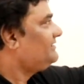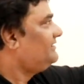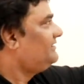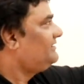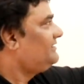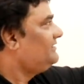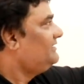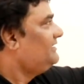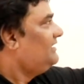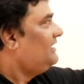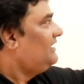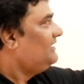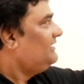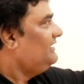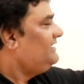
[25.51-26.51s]
Third,
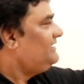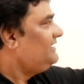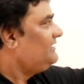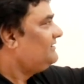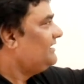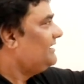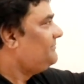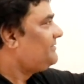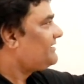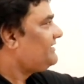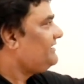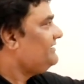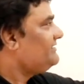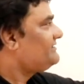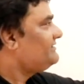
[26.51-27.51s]
linking
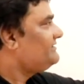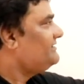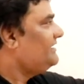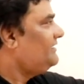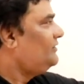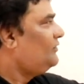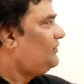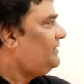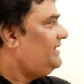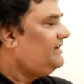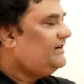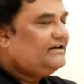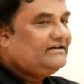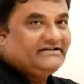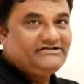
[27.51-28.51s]
libraries, then
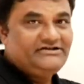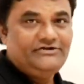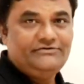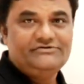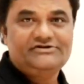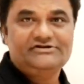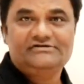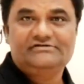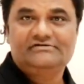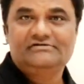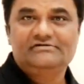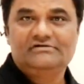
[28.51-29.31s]
loading and execution.